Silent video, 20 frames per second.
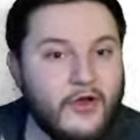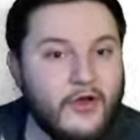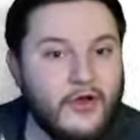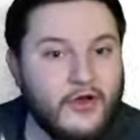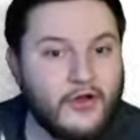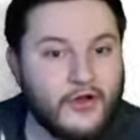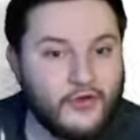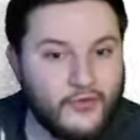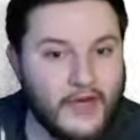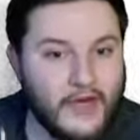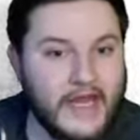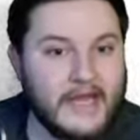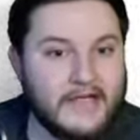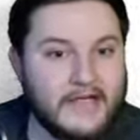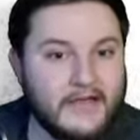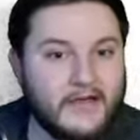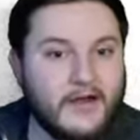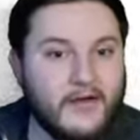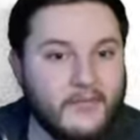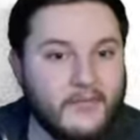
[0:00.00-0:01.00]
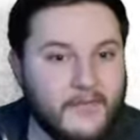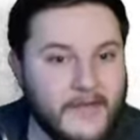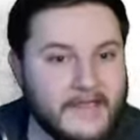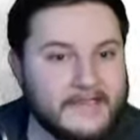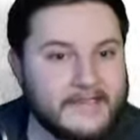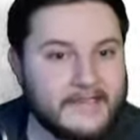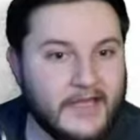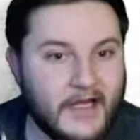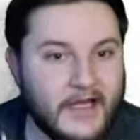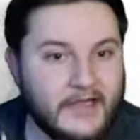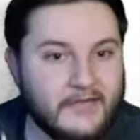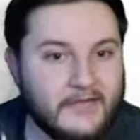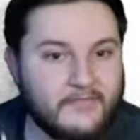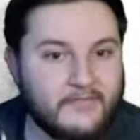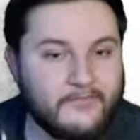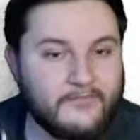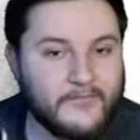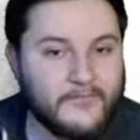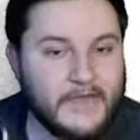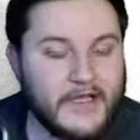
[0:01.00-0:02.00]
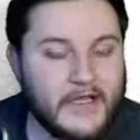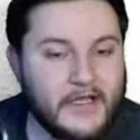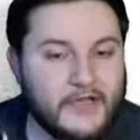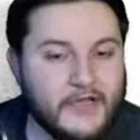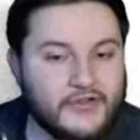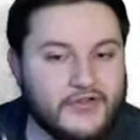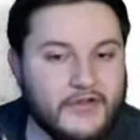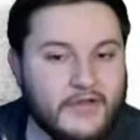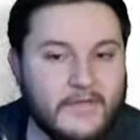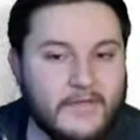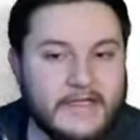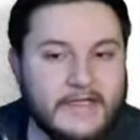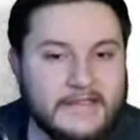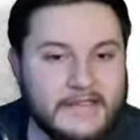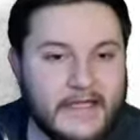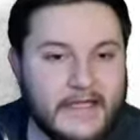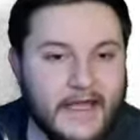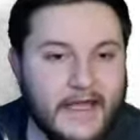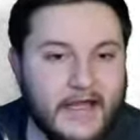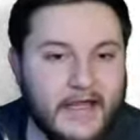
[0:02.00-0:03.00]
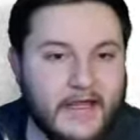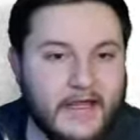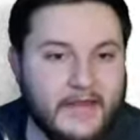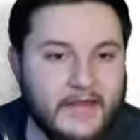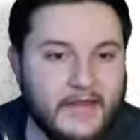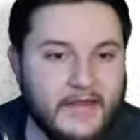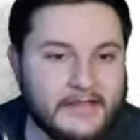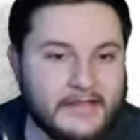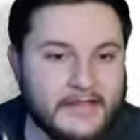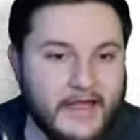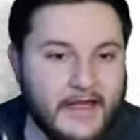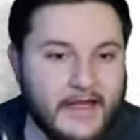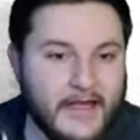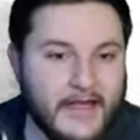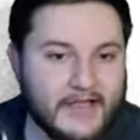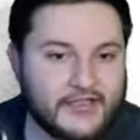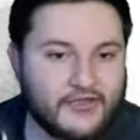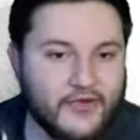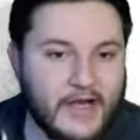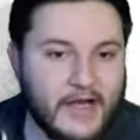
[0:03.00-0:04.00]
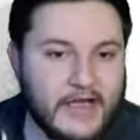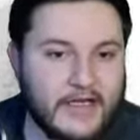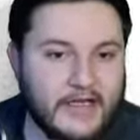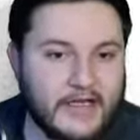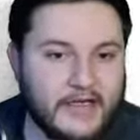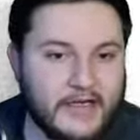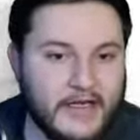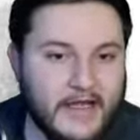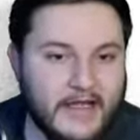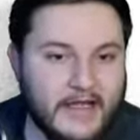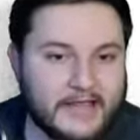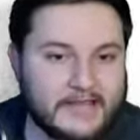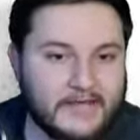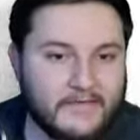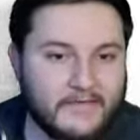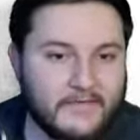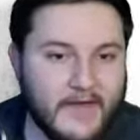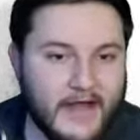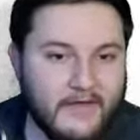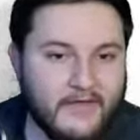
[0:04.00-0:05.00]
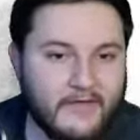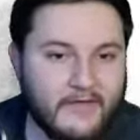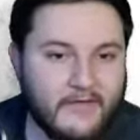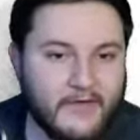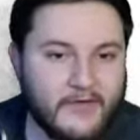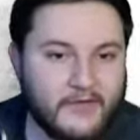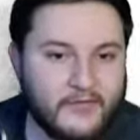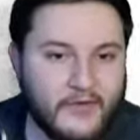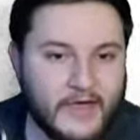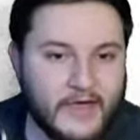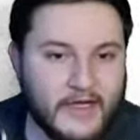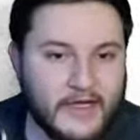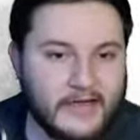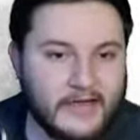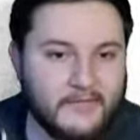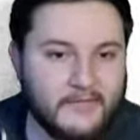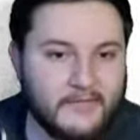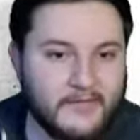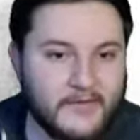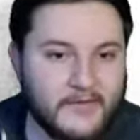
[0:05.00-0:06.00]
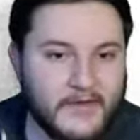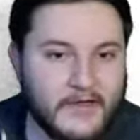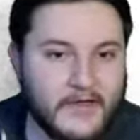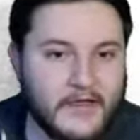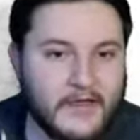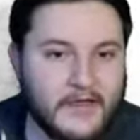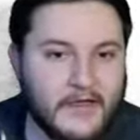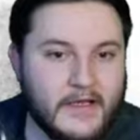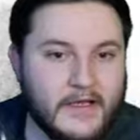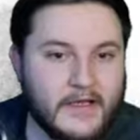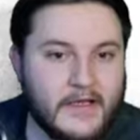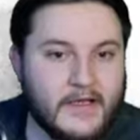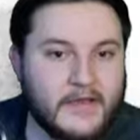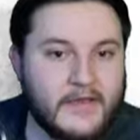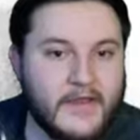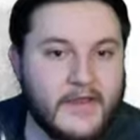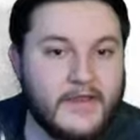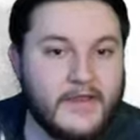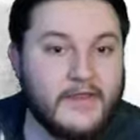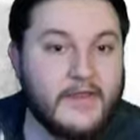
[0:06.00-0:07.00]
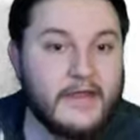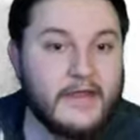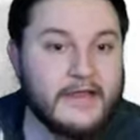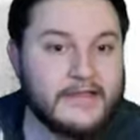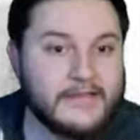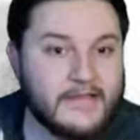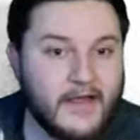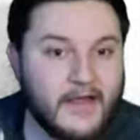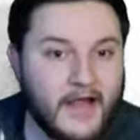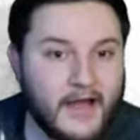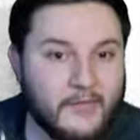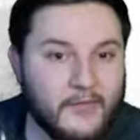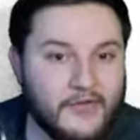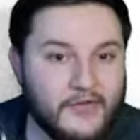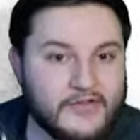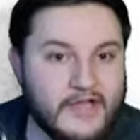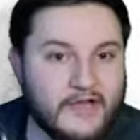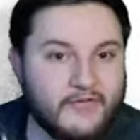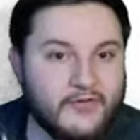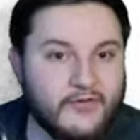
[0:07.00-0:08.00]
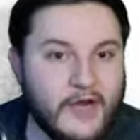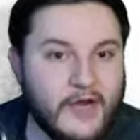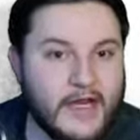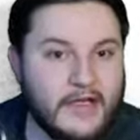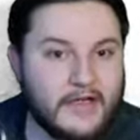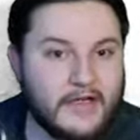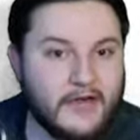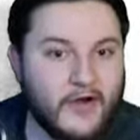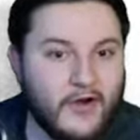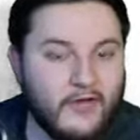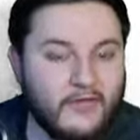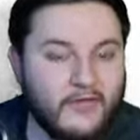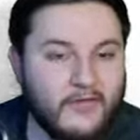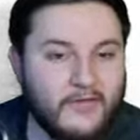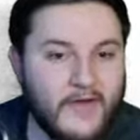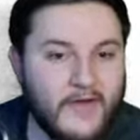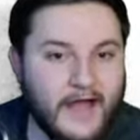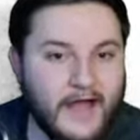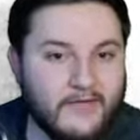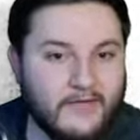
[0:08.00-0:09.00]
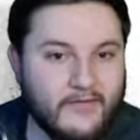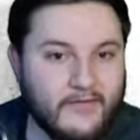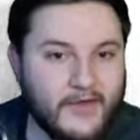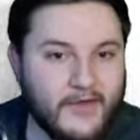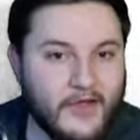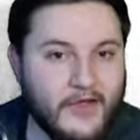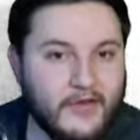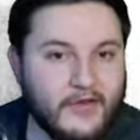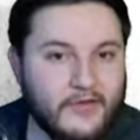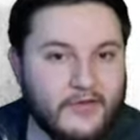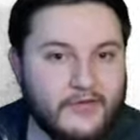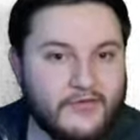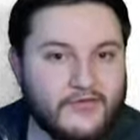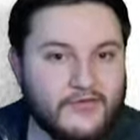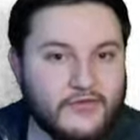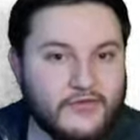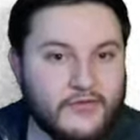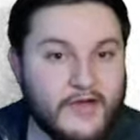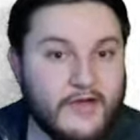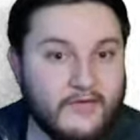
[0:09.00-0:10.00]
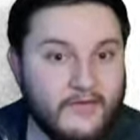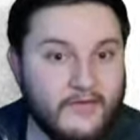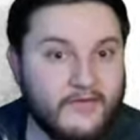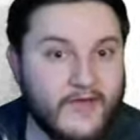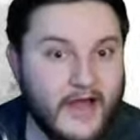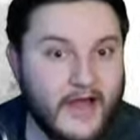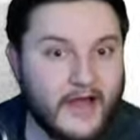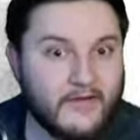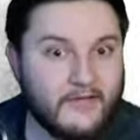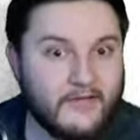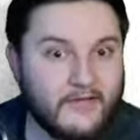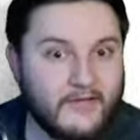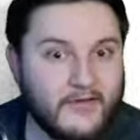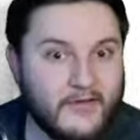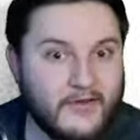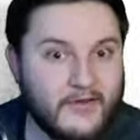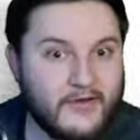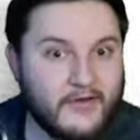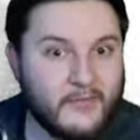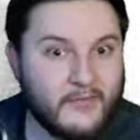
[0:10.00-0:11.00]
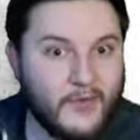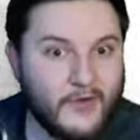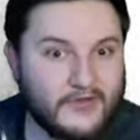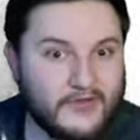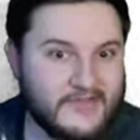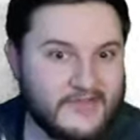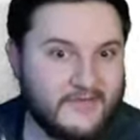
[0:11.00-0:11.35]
gradient of this line. So if this line has gradient negative 5 over 3, then this line must have gradient of 3 over 5, positive